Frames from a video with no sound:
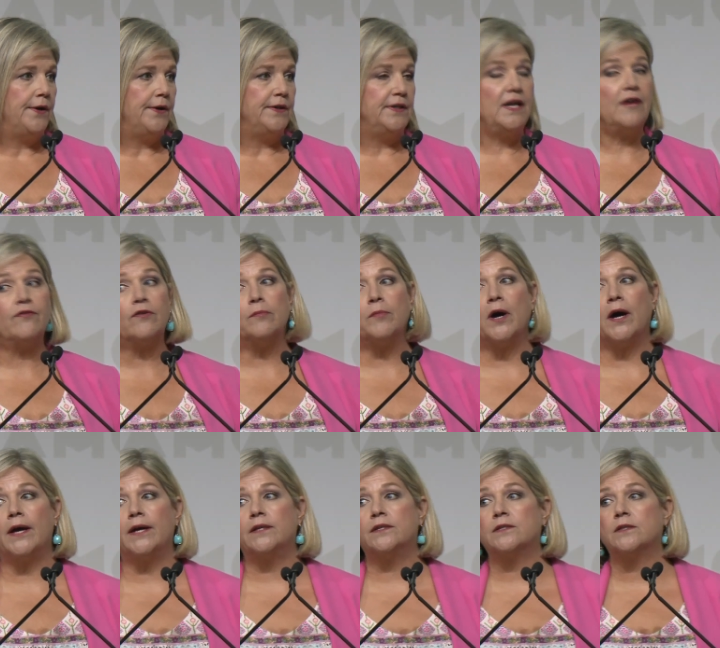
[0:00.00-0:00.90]
Never
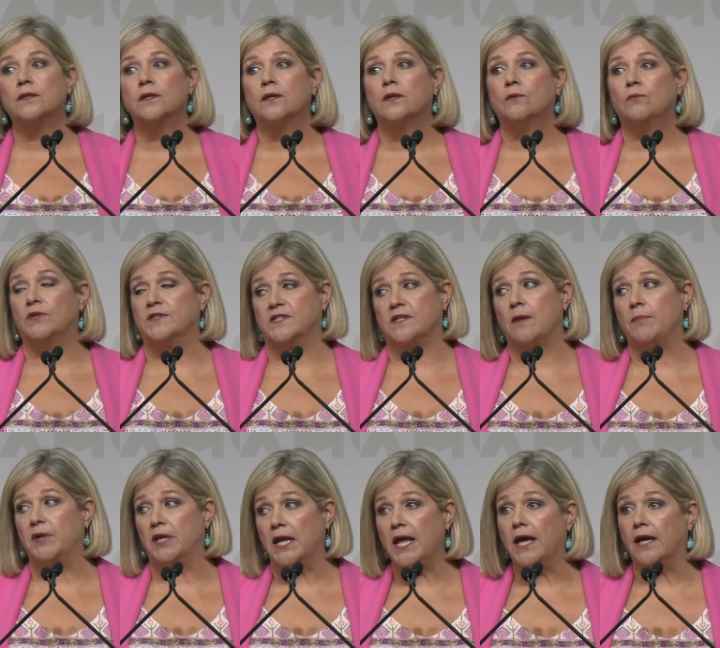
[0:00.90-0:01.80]
mind what's
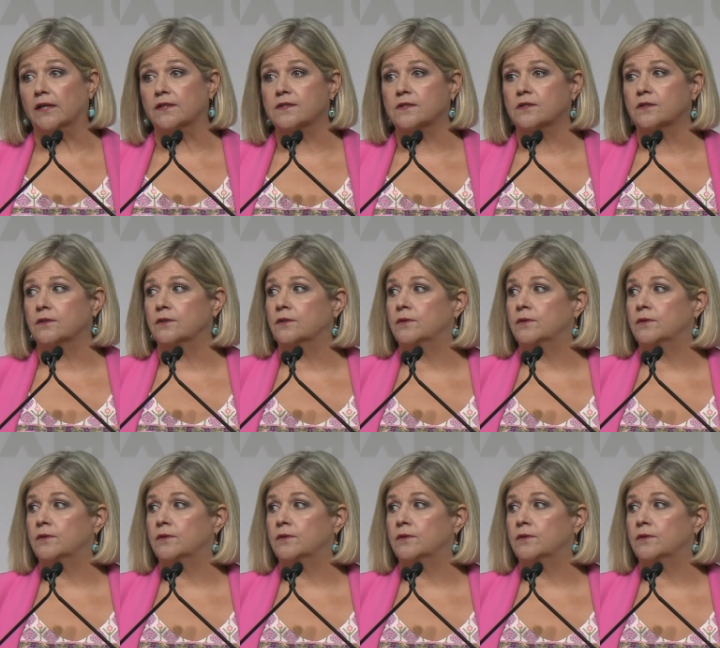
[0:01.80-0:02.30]
coming next.